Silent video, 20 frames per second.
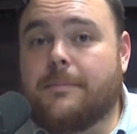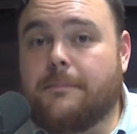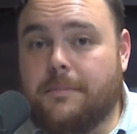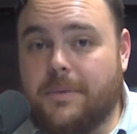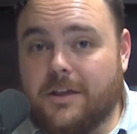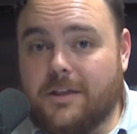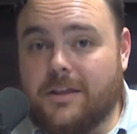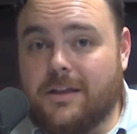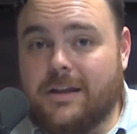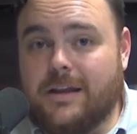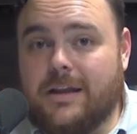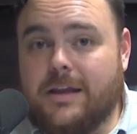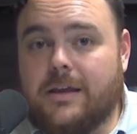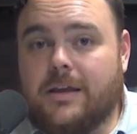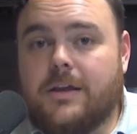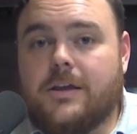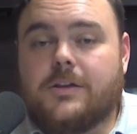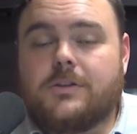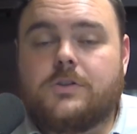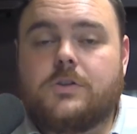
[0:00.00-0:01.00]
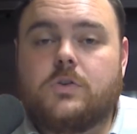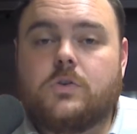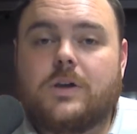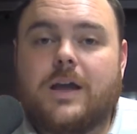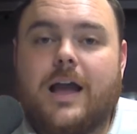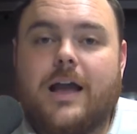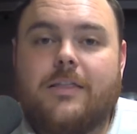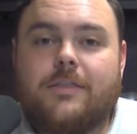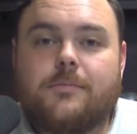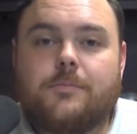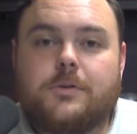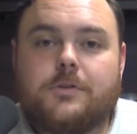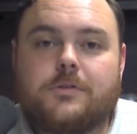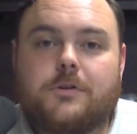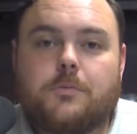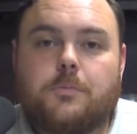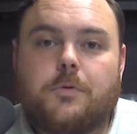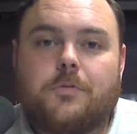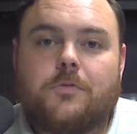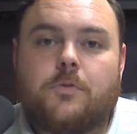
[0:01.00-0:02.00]
ability to guide the
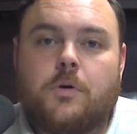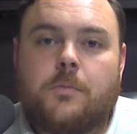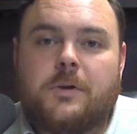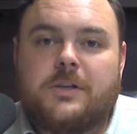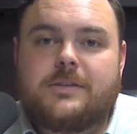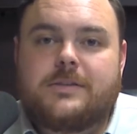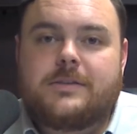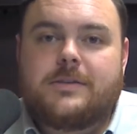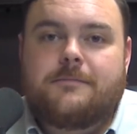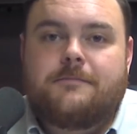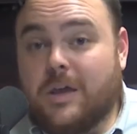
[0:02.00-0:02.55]
musical performance.